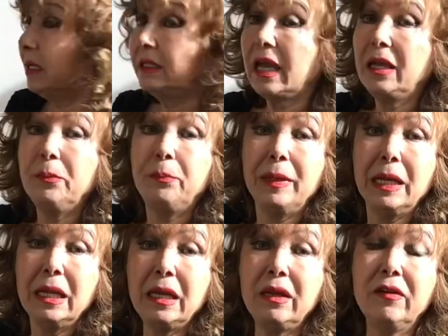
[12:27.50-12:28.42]
they
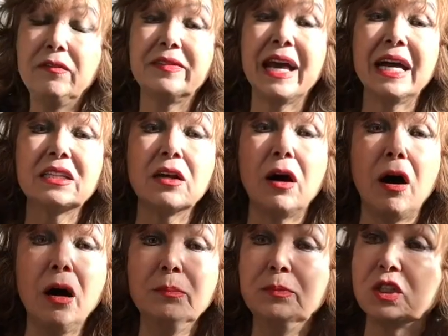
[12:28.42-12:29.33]
believe that
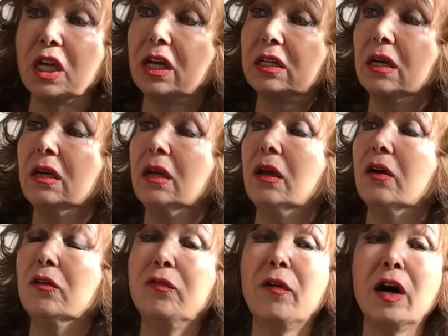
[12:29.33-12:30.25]
object
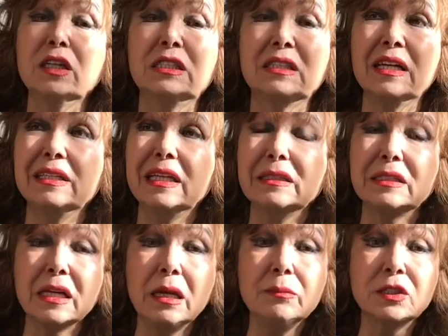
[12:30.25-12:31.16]
was the
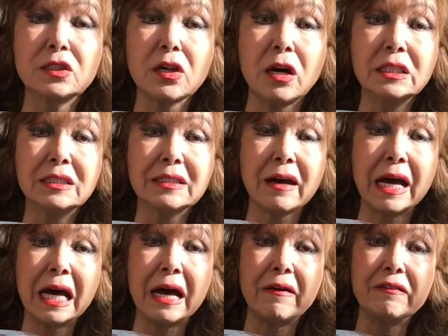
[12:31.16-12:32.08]
same size
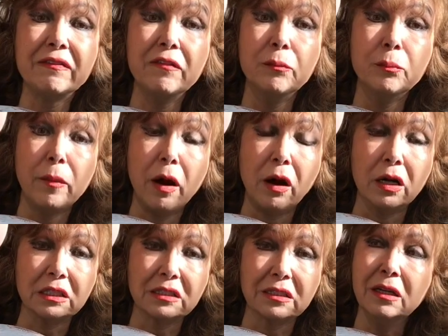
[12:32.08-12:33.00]
of
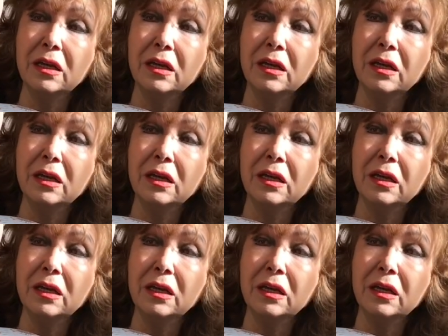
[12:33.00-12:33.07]
Mars.